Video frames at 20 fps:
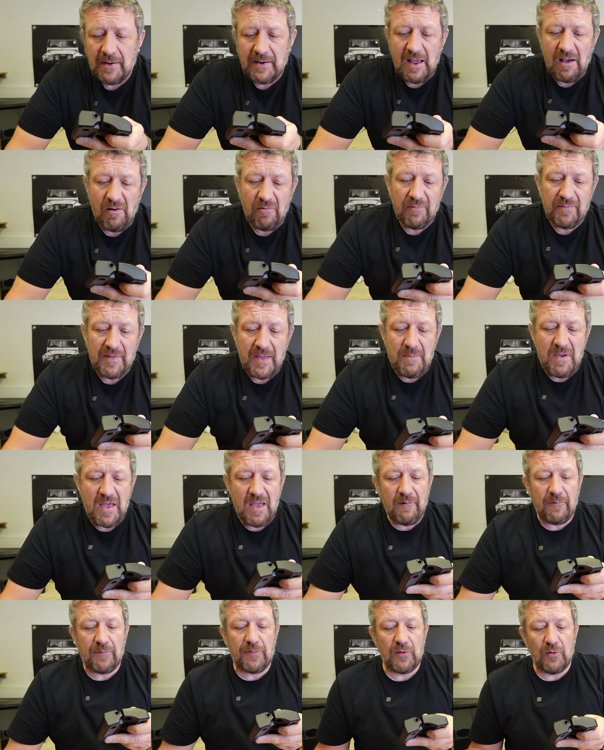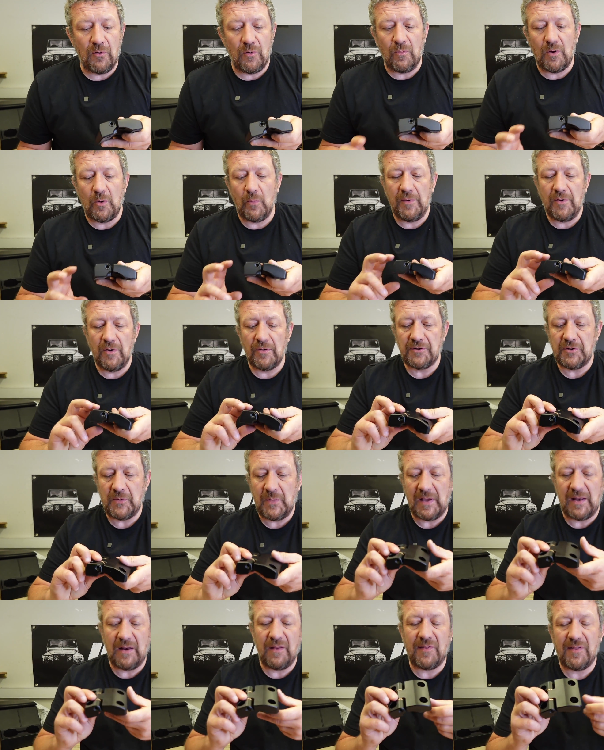Now, they may have thought, well, we're not
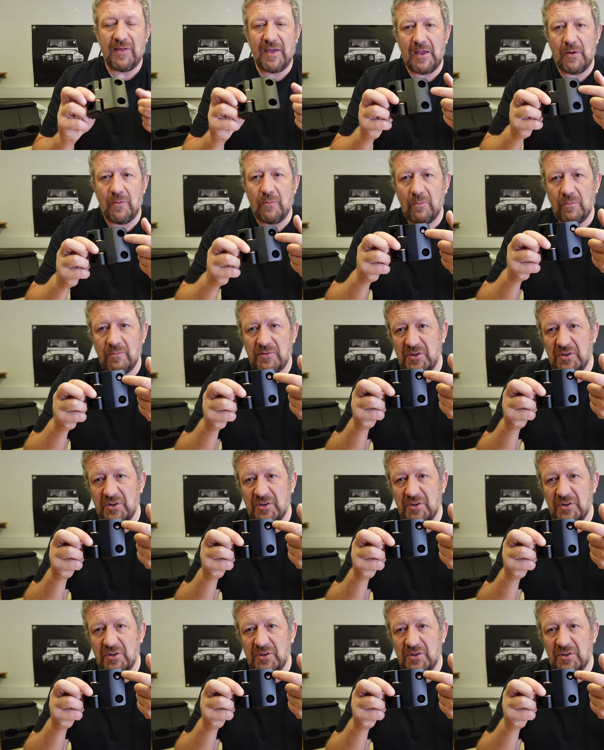doing anything